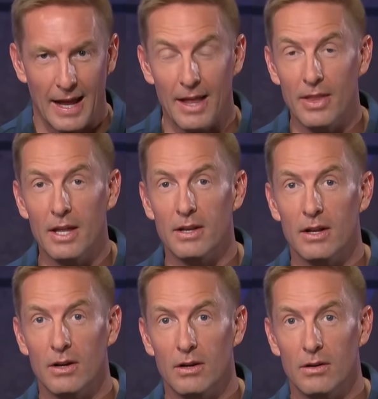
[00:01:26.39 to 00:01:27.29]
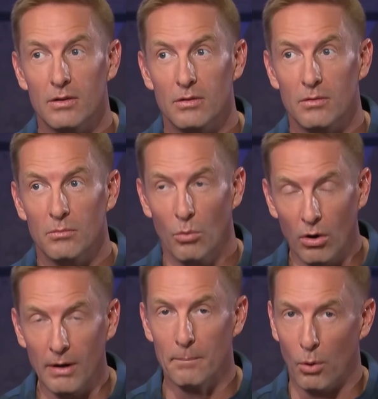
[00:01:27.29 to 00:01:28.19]
And then,
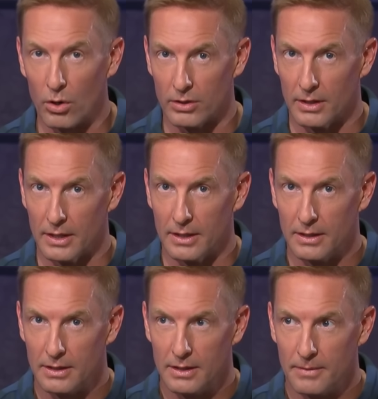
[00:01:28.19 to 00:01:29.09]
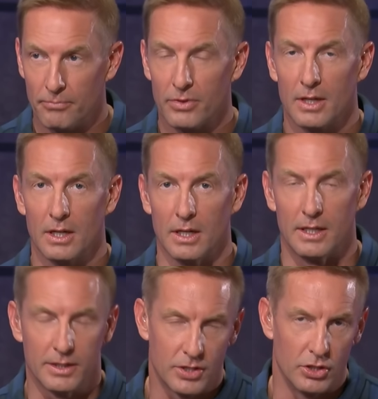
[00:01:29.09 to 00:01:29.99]
more importantly,
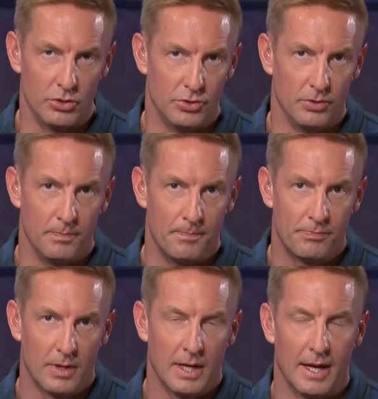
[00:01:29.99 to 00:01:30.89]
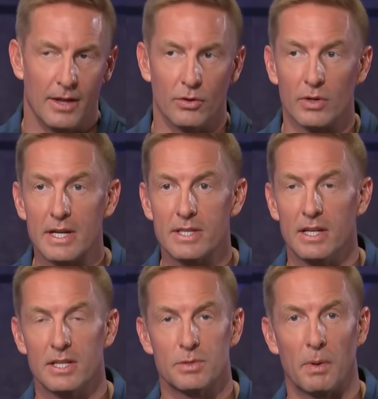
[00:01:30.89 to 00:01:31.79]
get to YouTube. And the
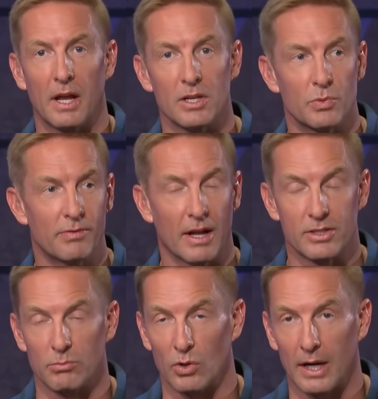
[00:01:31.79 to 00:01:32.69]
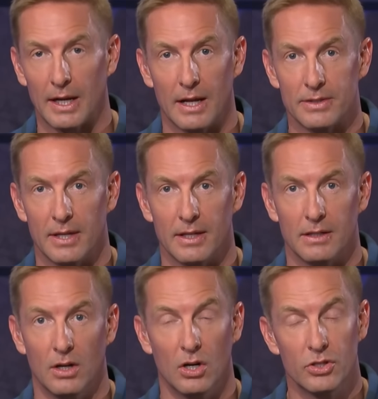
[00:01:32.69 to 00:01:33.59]
reason is because we've got some great
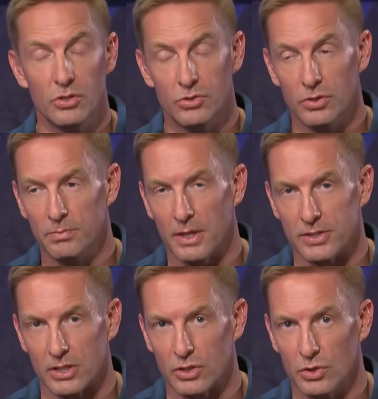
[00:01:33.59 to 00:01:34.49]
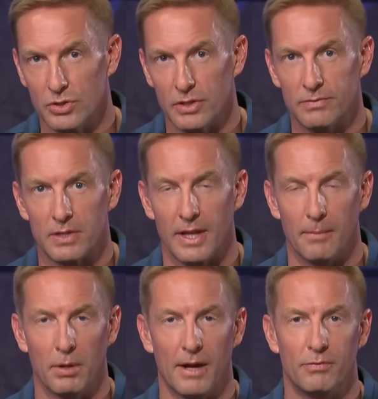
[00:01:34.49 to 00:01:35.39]
content on YouTube that's exclusive to
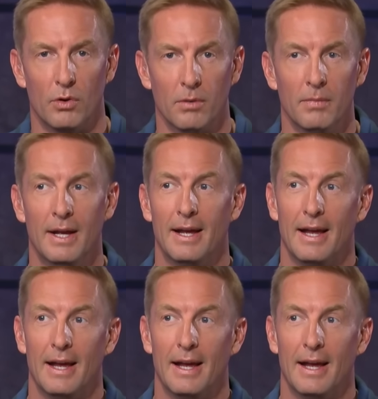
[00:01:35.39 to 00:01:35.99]
that platform.